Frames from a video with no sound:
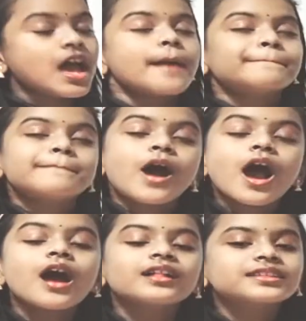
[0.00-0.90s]

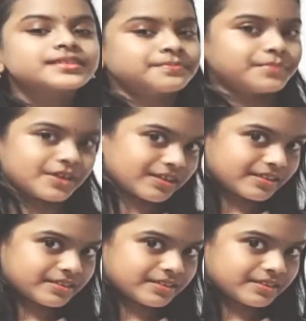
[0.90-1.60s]
Paul's book.